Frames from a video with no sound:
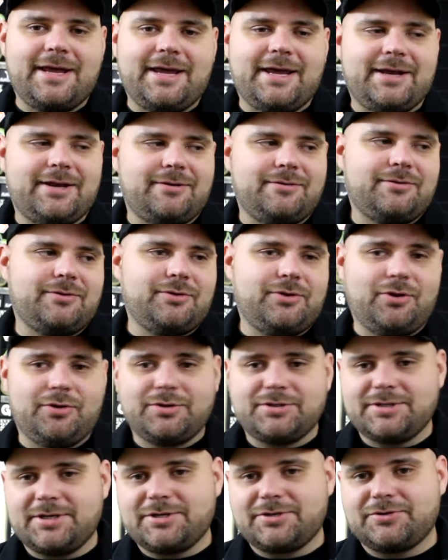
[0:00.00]
and
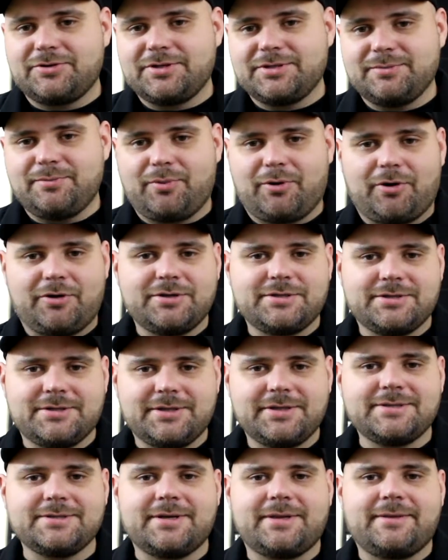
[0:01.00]
accessories and parts
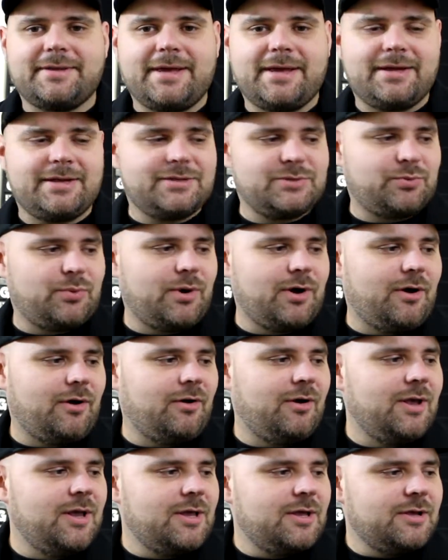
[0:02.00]
and things like that as
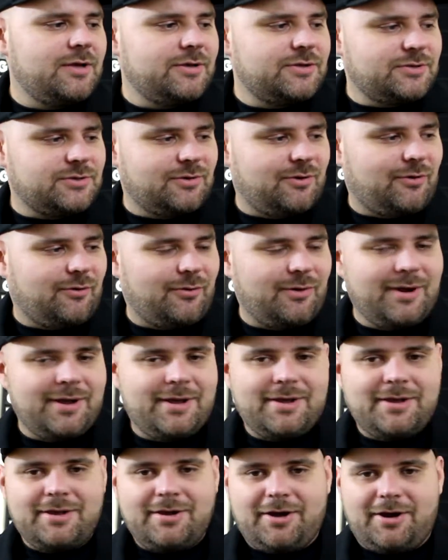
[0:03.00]
well. So
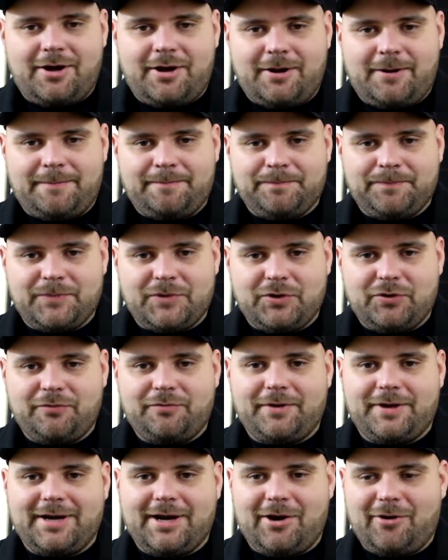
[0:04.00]
you'll
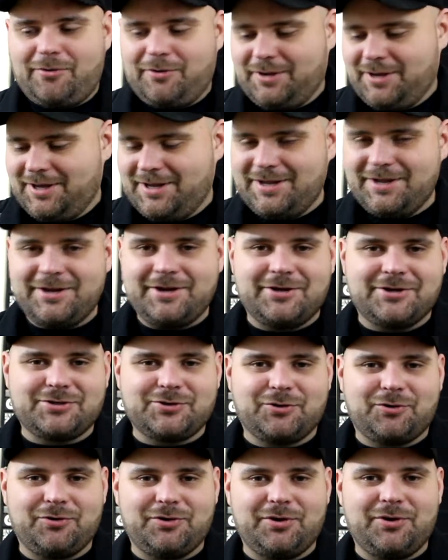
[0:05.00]
find out here
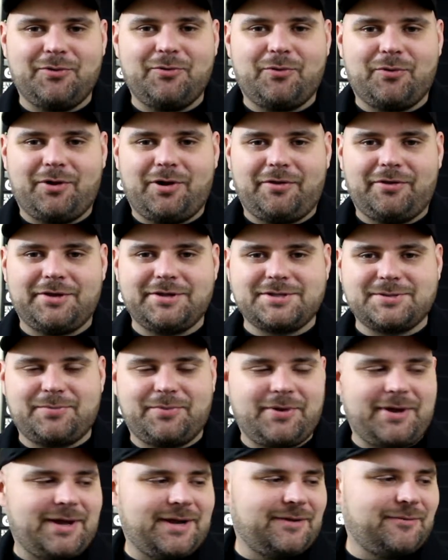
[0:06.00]
shortly what all they
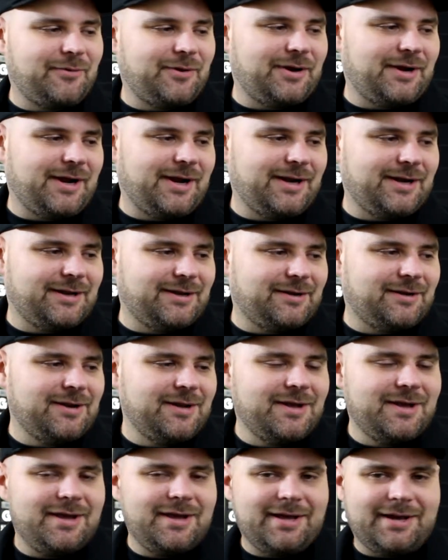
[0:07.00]
supplied and whatnot, and
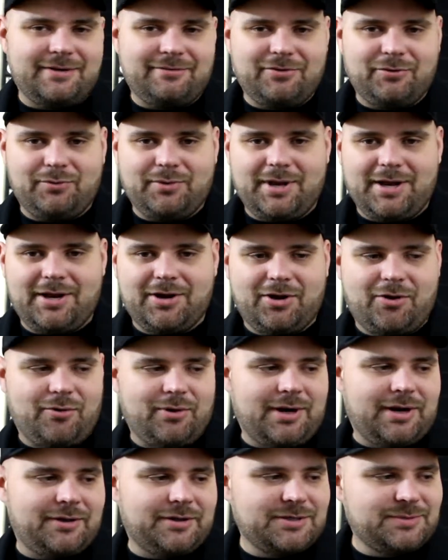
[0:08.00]
everything we got
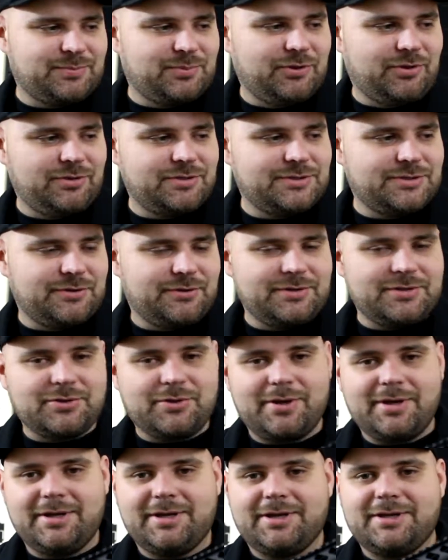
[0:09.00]
going on in this build. So let's
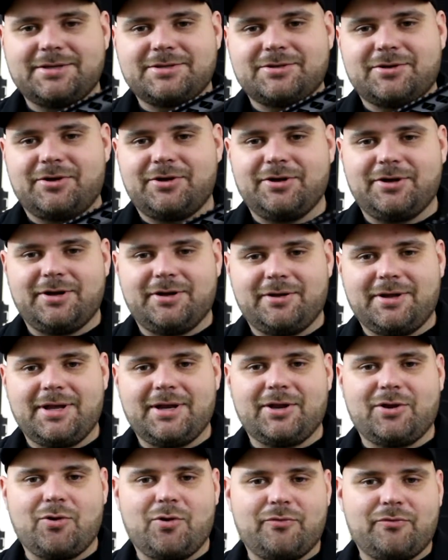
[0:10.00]
go ahead and get started, and
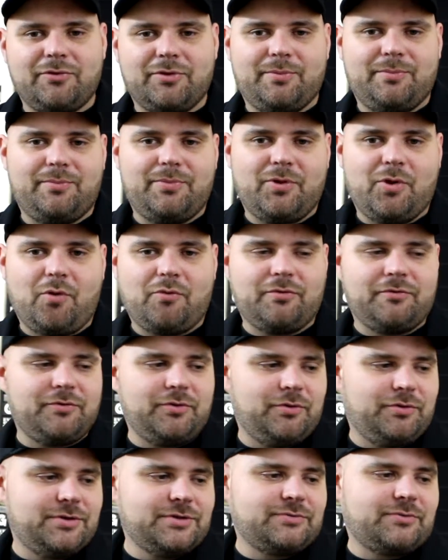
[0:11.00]
kind of go over the
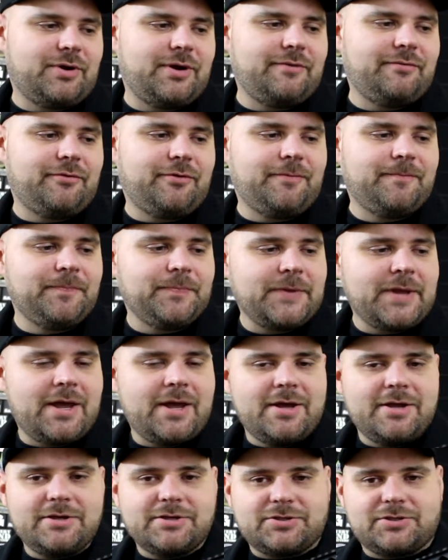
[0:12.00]
overview of this rifle,
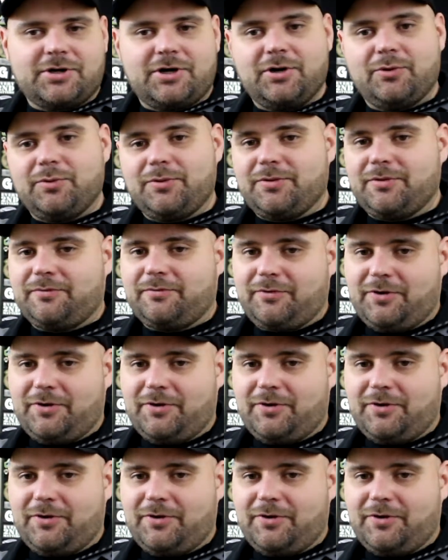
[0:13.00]
starting with the